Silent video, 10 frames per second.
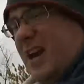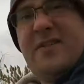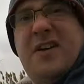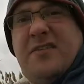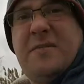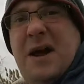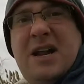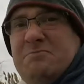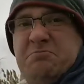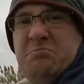even if I'm
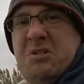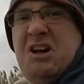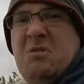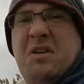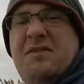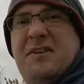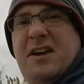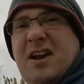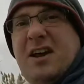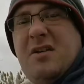not, I don't really feel
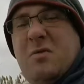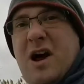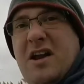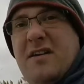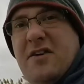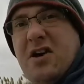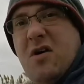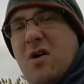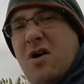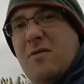like getting wet and having to
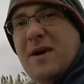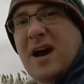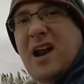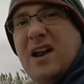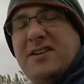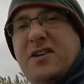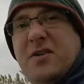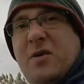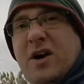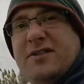go home. I got a lot to
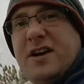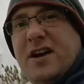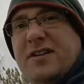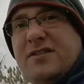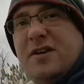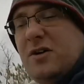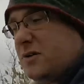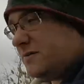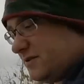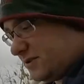do at work today, so
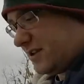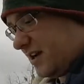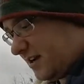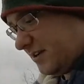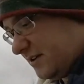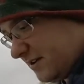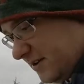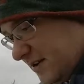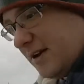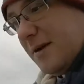just kind of
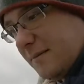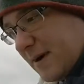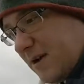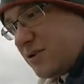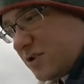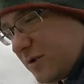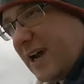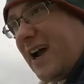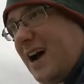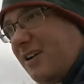bounce your
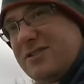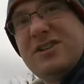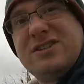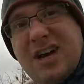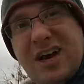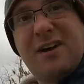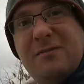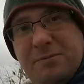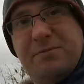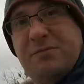way out and just kind
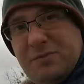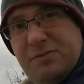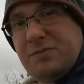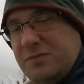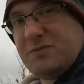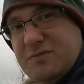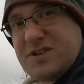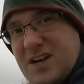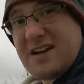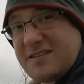of
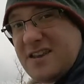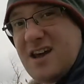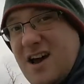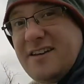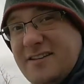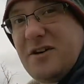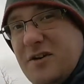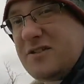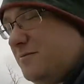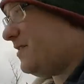test the ice, so
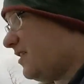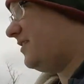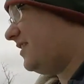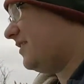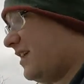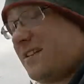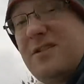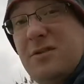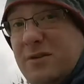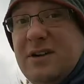to speak. Not
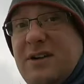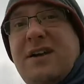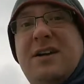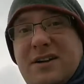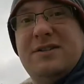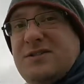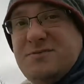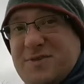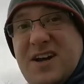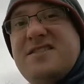so. Just
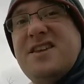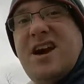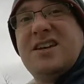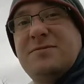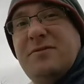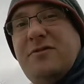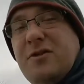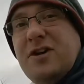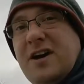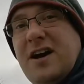test the ice
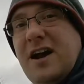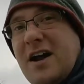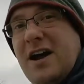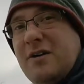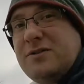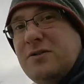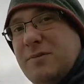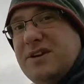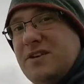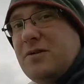before you head on out. Don't
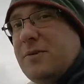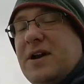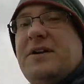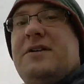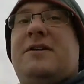be stupid.